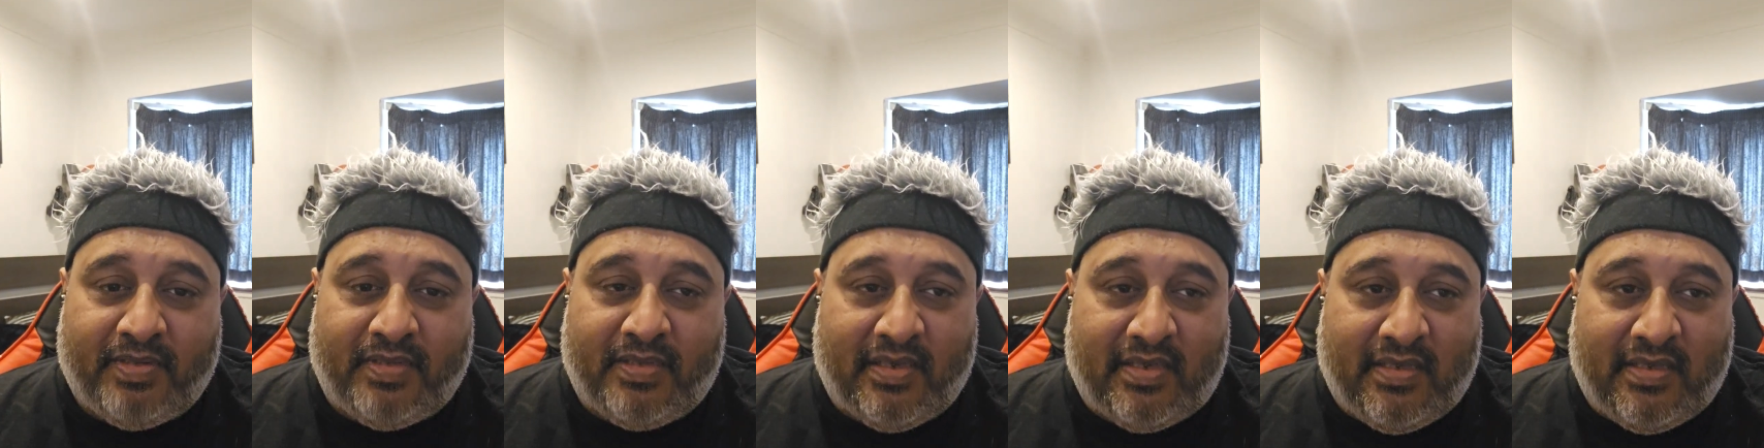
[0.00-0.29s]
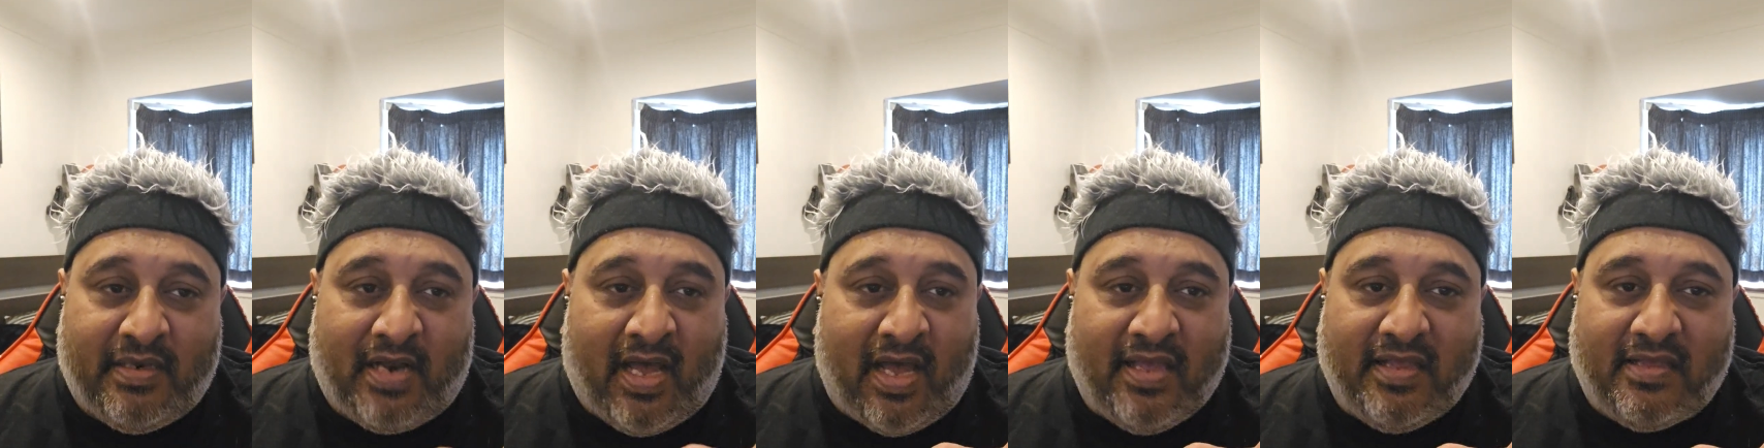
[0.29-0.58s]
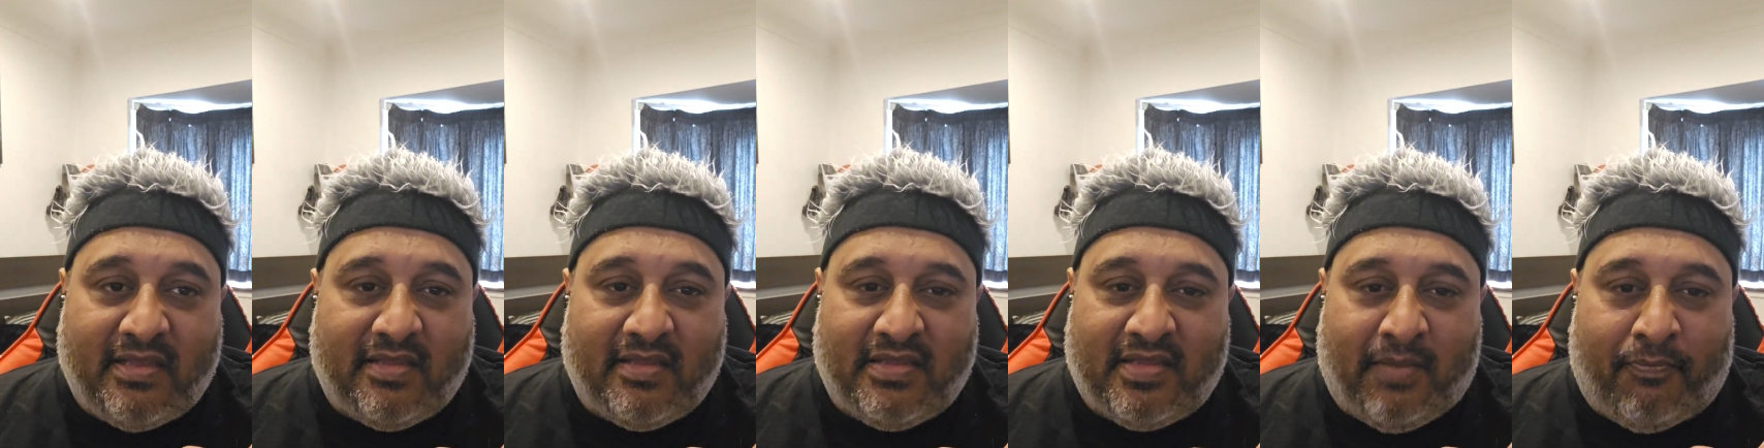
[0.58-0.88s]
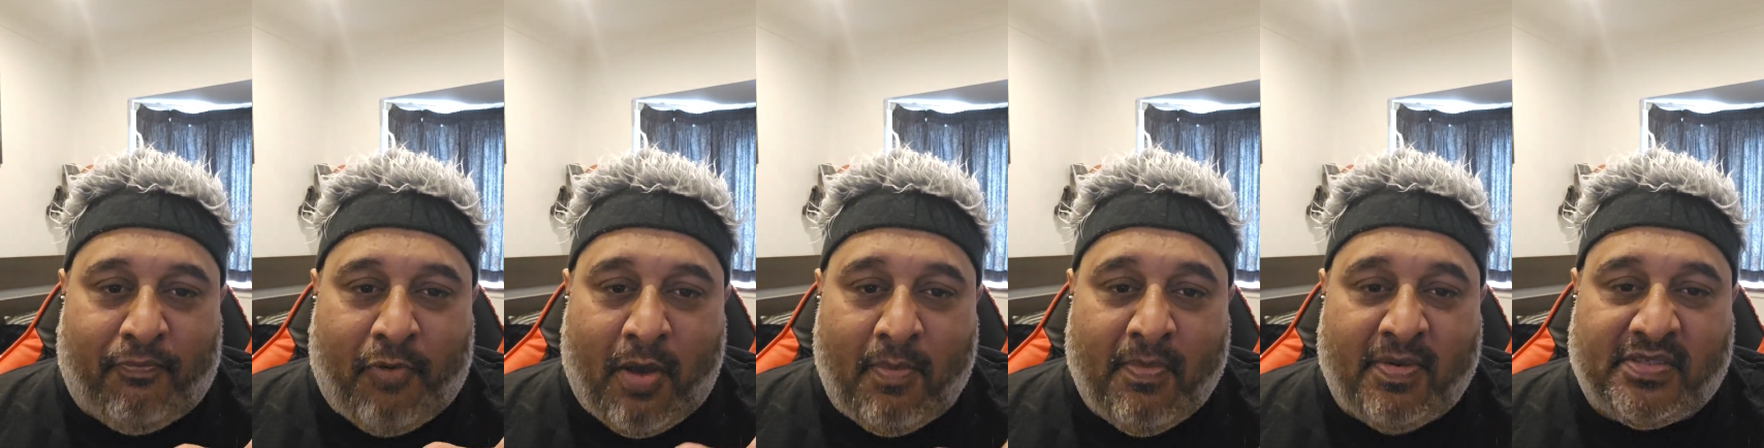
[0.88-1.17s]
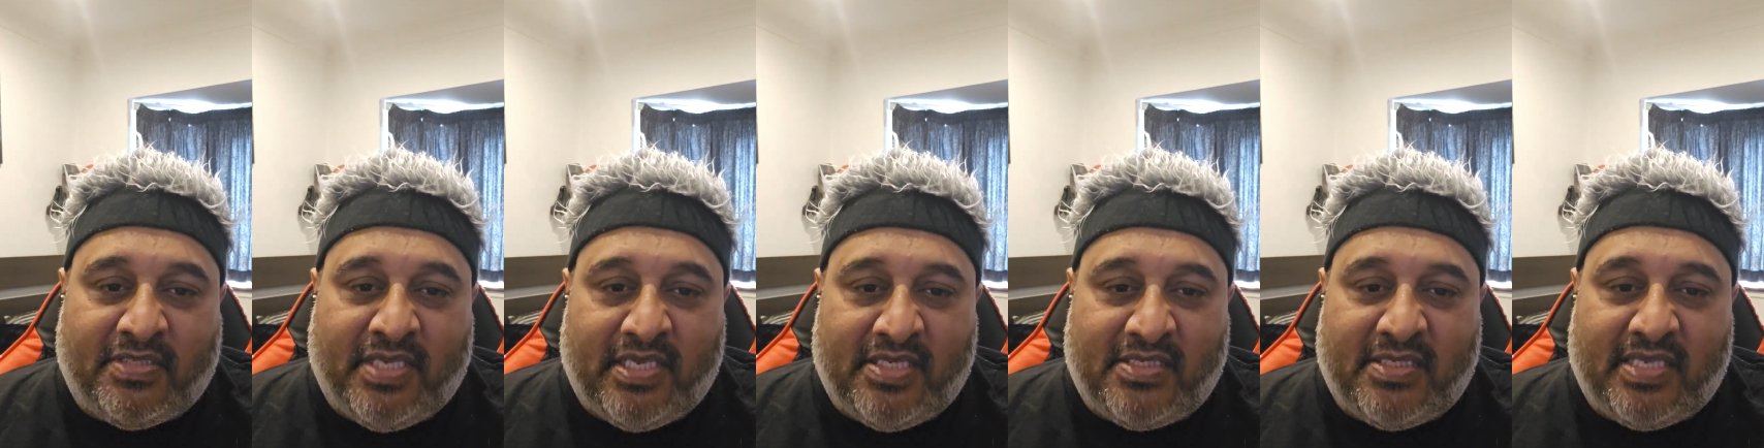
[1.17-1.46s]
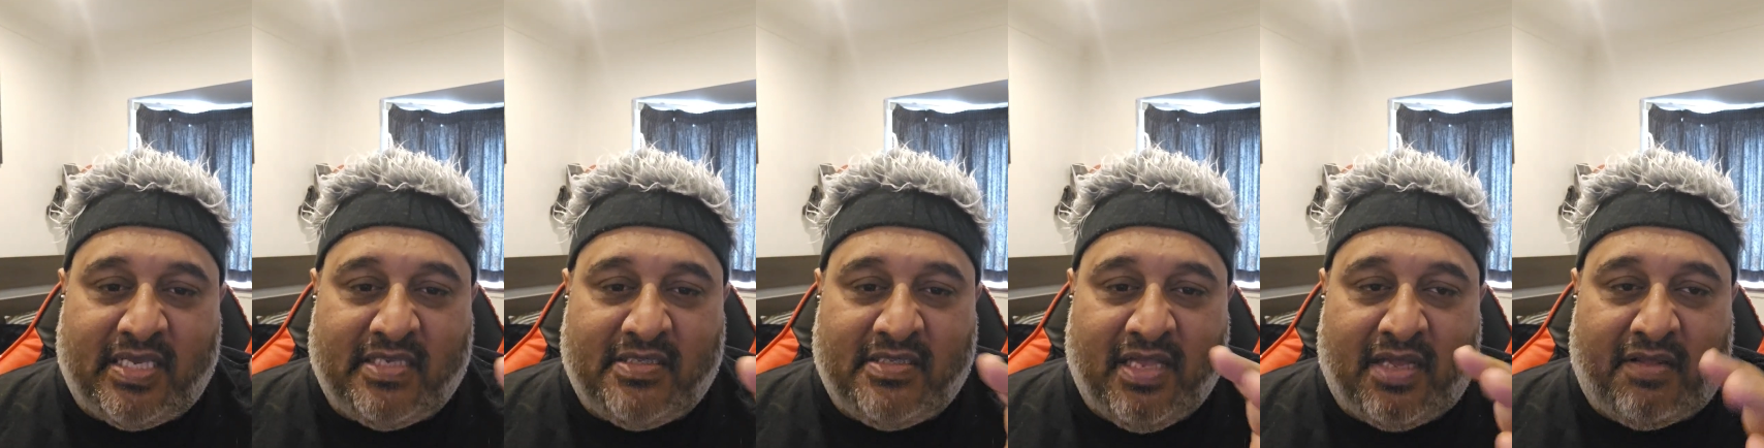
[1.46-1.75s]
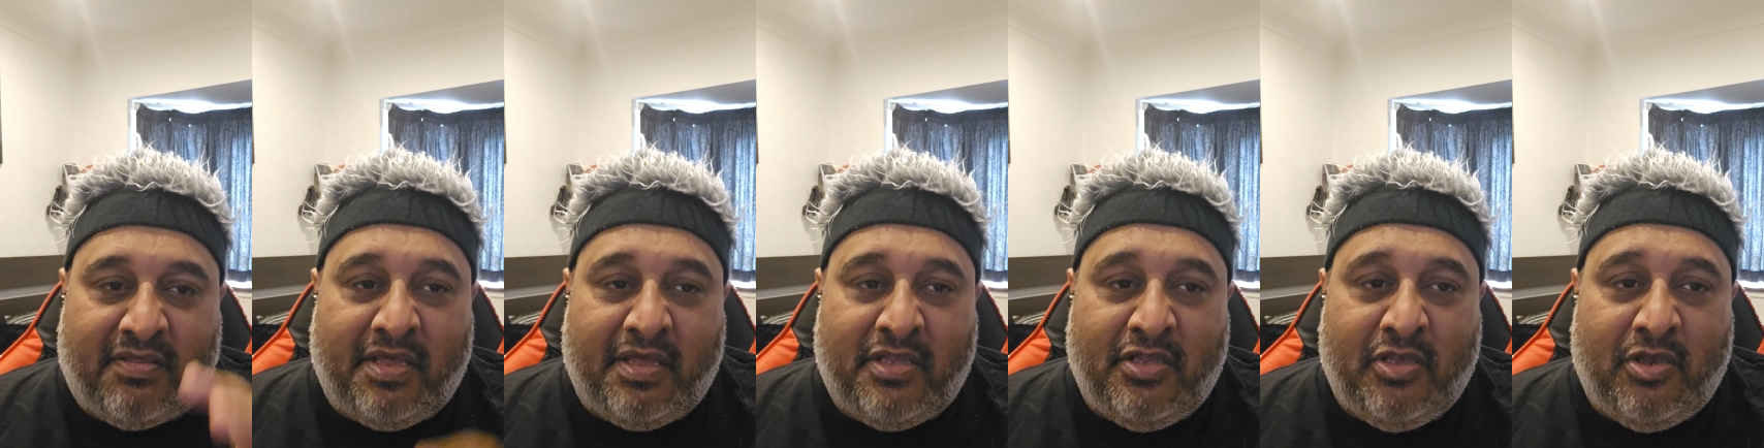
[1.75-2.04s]
Like the premise is, is
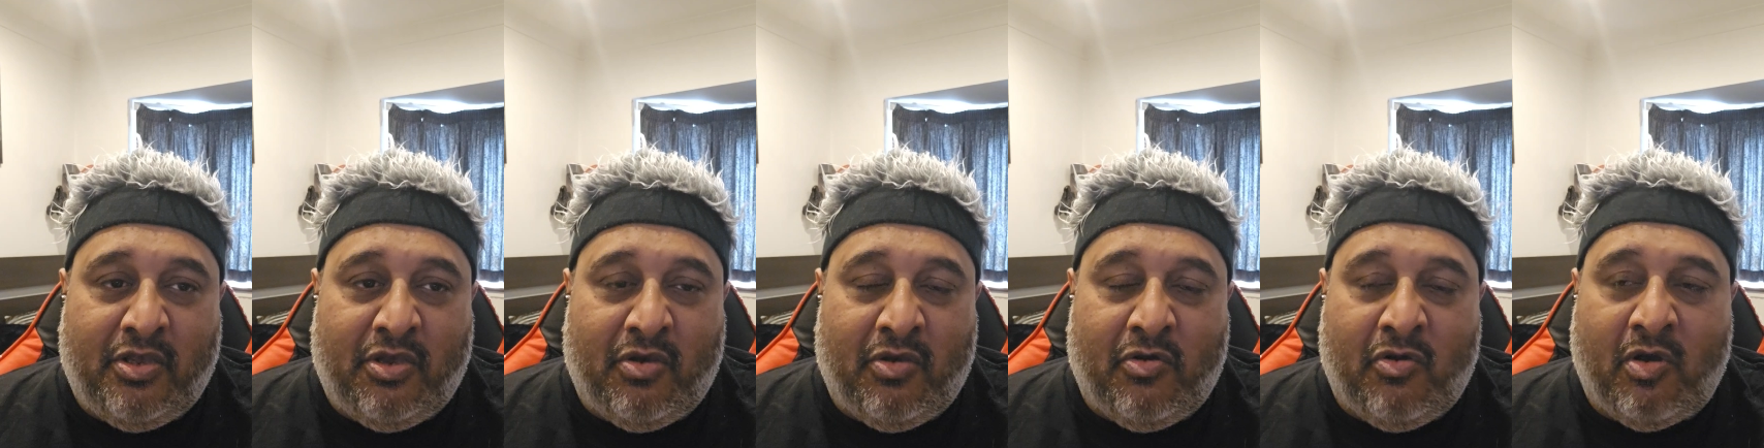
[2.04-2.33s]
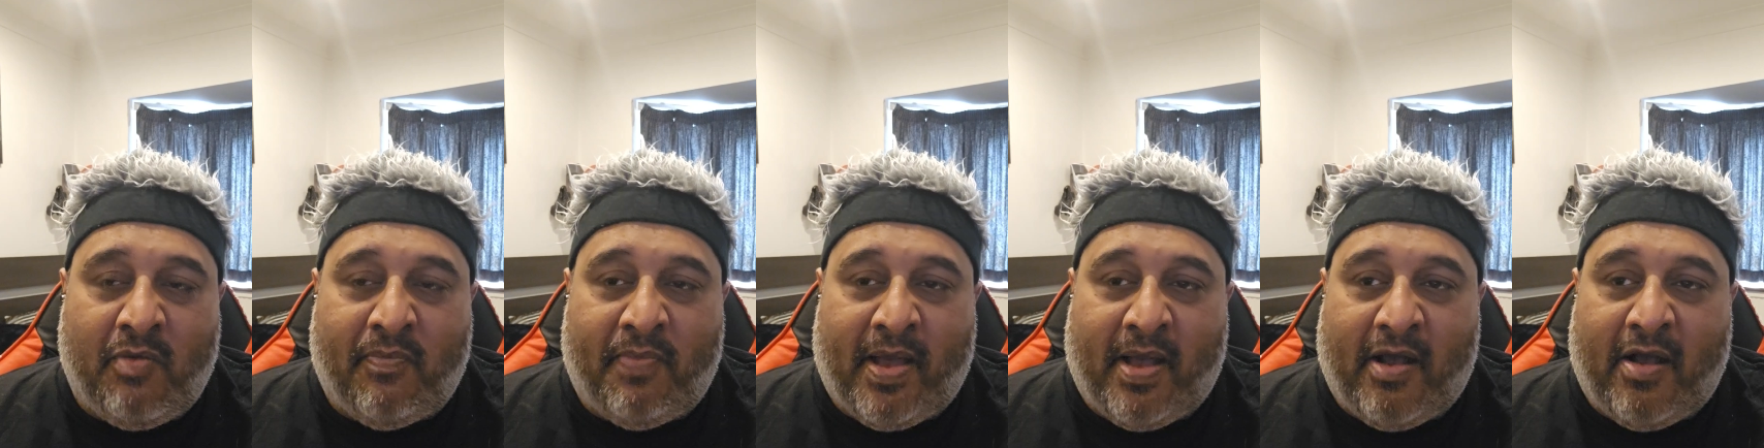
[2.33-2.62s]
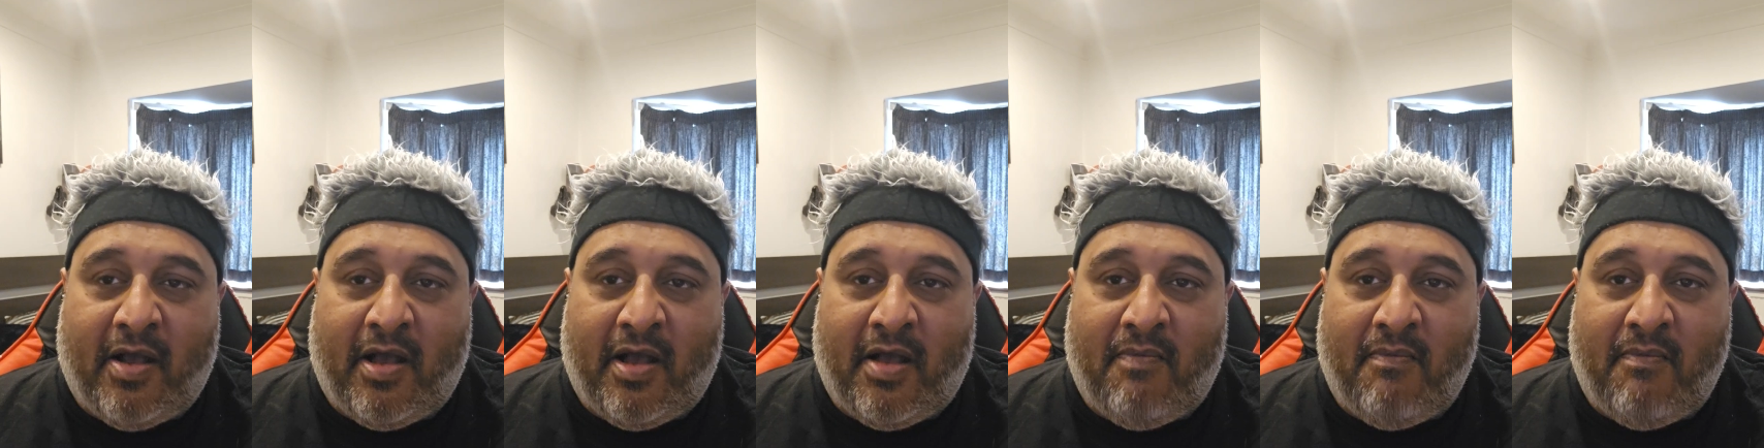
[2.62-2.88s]
nothing new about